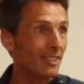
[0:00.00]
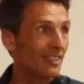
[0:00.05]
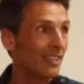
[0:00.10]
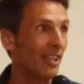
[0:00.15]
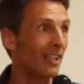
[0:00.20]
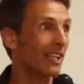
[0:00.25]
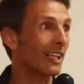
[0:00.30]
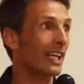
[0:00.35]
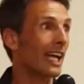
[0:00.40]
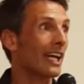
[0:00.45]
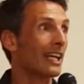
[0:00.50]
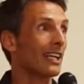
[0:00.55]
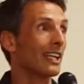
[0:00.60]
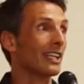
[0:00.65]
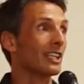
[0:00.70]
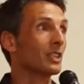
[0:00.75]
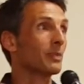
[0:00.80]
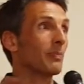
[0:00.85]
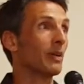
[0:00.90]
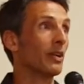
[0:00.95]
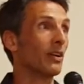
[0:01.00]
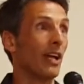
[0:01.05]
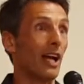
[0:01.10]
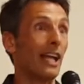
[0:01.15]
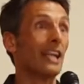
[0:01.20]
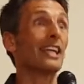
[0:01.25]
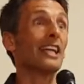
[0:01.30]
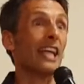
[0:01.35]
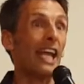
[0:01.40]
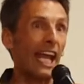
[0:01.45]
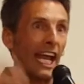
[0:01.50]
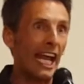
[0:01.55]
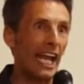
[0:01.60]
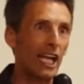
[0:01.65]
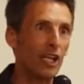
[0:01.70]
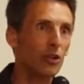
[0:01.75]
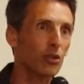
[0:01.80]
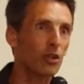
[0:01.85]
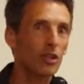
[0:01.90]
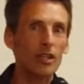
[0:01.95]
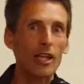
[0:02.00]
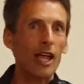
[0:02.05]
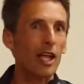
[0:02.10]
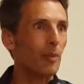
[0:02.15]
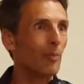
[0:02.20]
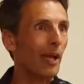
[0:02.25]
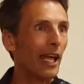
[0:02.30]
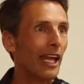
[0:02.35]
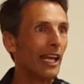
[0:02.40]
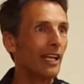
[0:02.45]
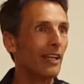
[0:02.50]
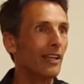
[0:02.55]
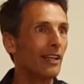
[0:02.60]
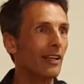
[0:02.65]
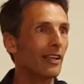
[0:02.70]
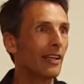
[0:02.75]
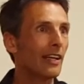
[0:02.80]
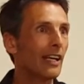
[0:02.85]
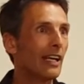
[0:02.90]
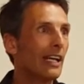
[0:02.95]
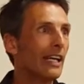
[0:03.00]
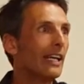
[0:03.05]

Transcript: It's not like I can experience, I can handle a lot of pain.